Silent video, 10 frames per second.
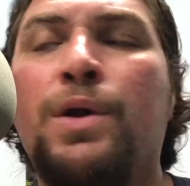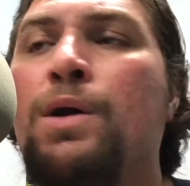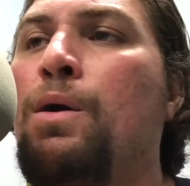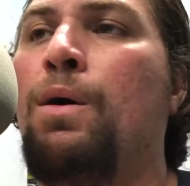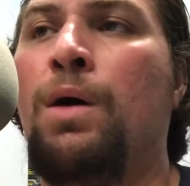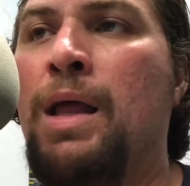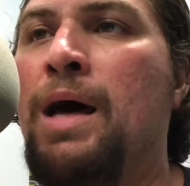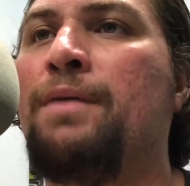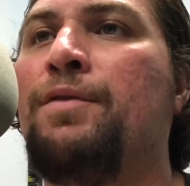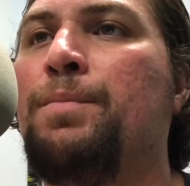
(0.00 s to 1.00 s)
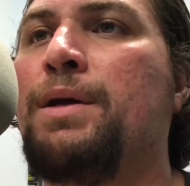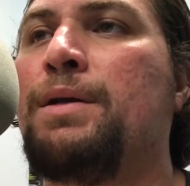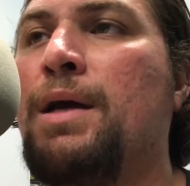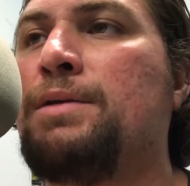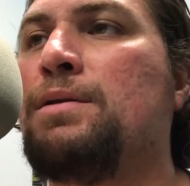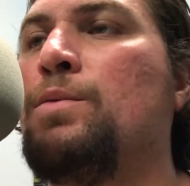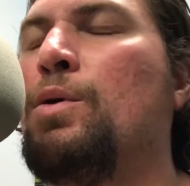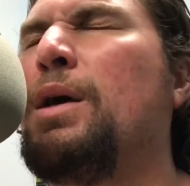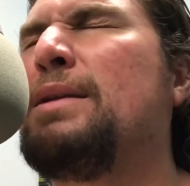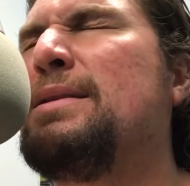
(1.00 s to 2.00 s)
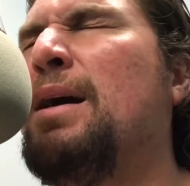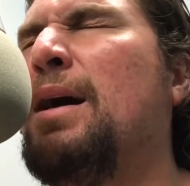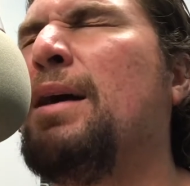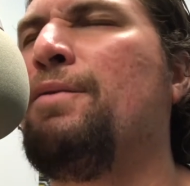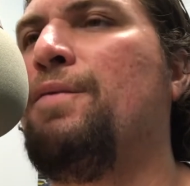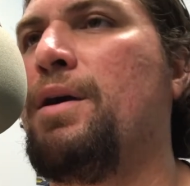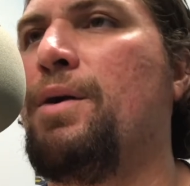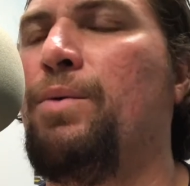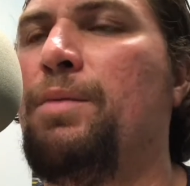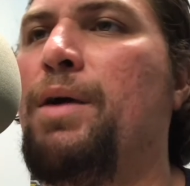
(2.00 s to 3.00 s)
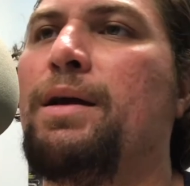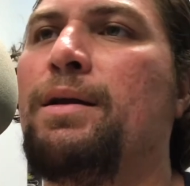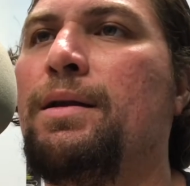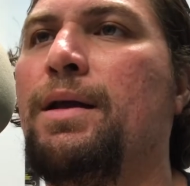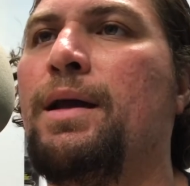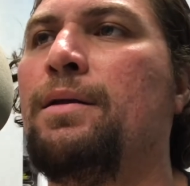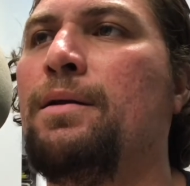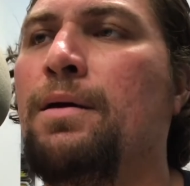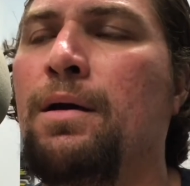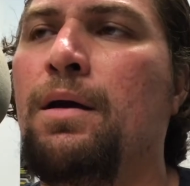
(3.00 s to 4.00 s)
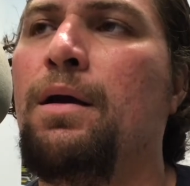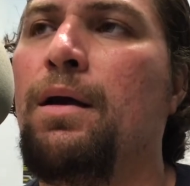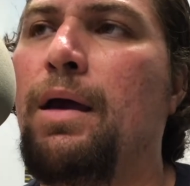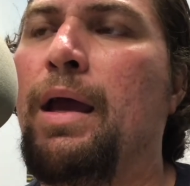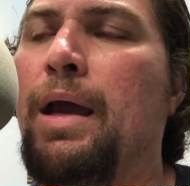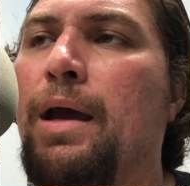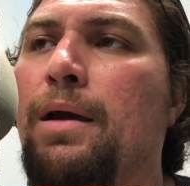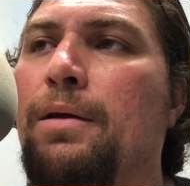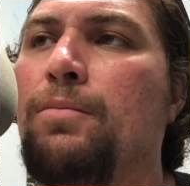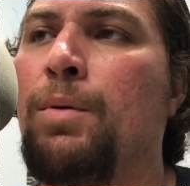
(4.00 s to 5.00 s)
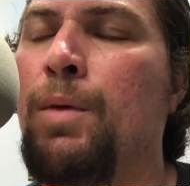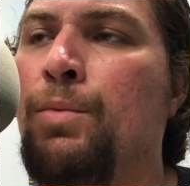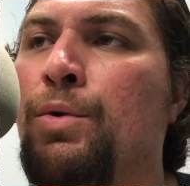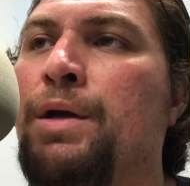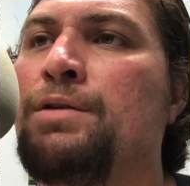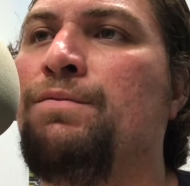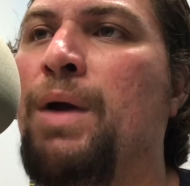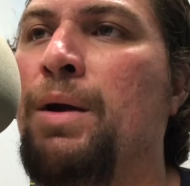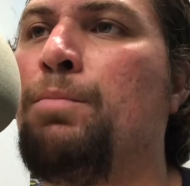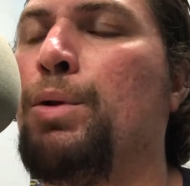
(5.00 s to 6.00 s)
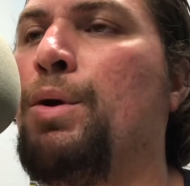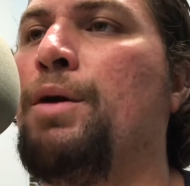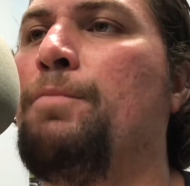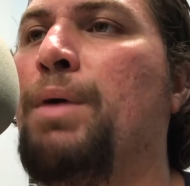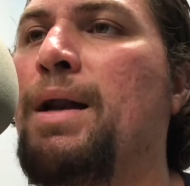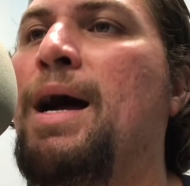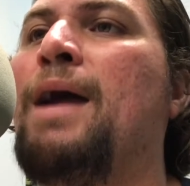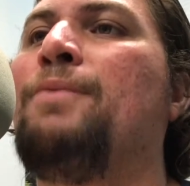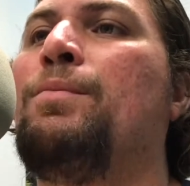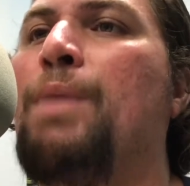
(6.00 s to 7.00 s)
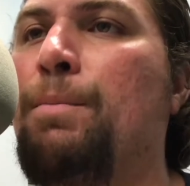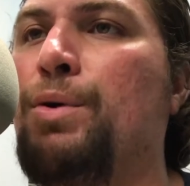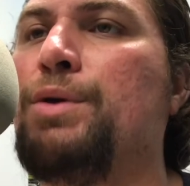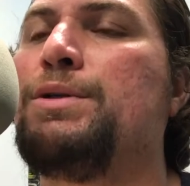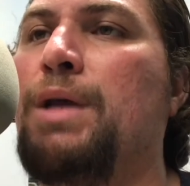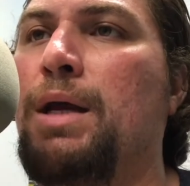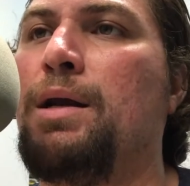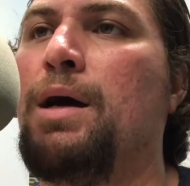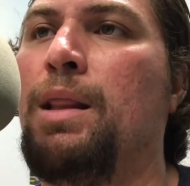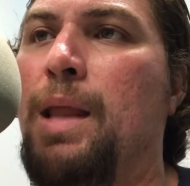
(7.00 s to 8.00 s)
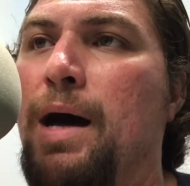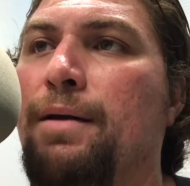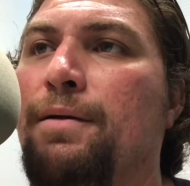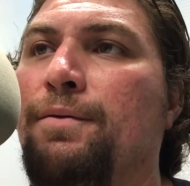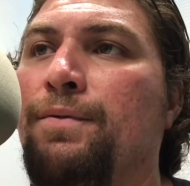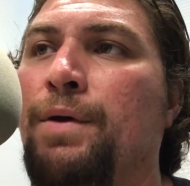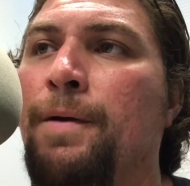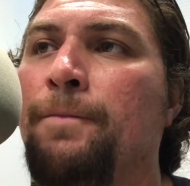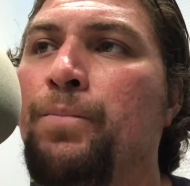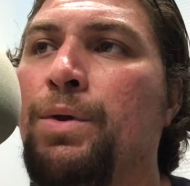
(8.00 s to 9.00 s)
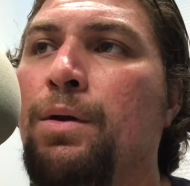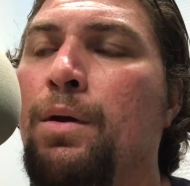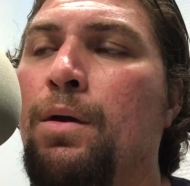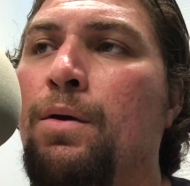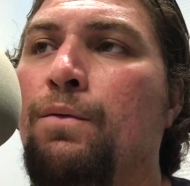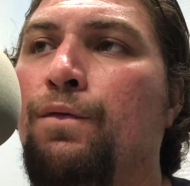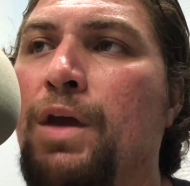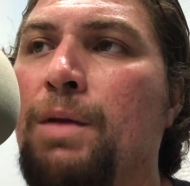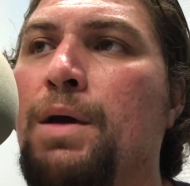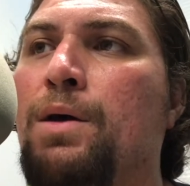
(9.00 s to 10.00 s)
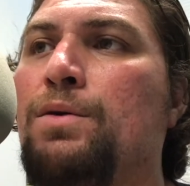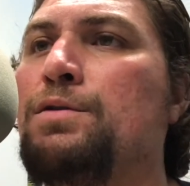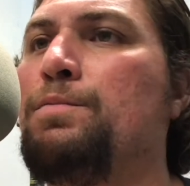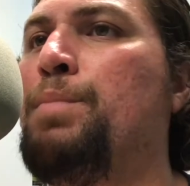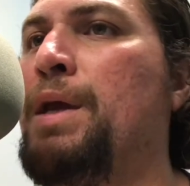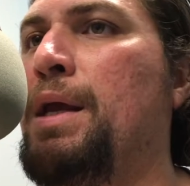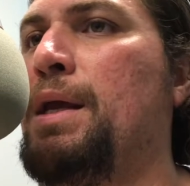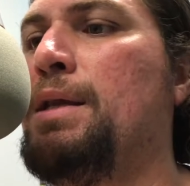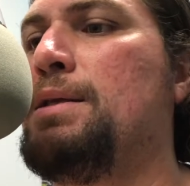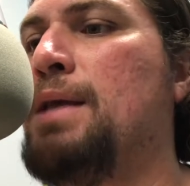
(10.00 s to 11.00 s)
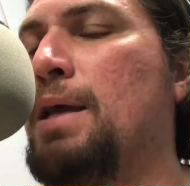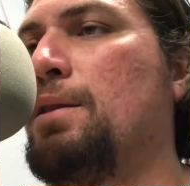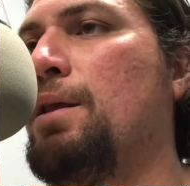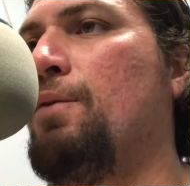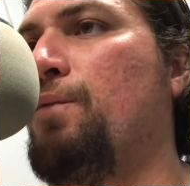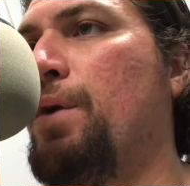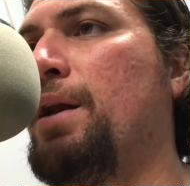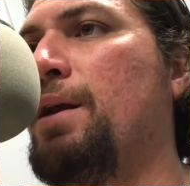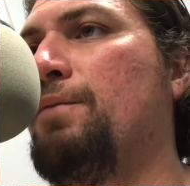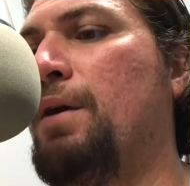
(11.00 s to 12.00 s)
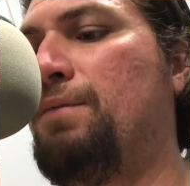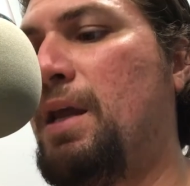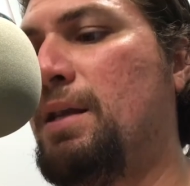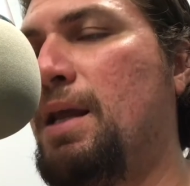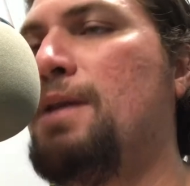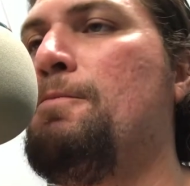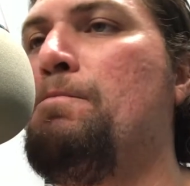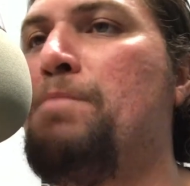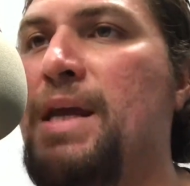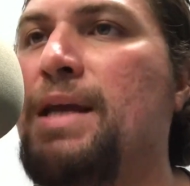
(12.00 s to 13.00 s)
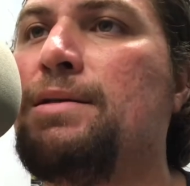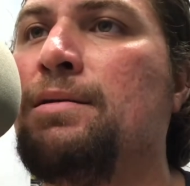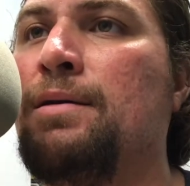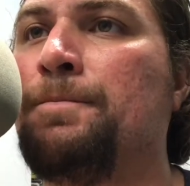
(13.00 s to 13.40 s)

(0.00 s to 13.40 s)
recall a lot of it because I used to smoke a ton of fucking weed back in the day, and my memory is very blurred, but I remember seeing a lot of females being deathly afraid of if they didn't meet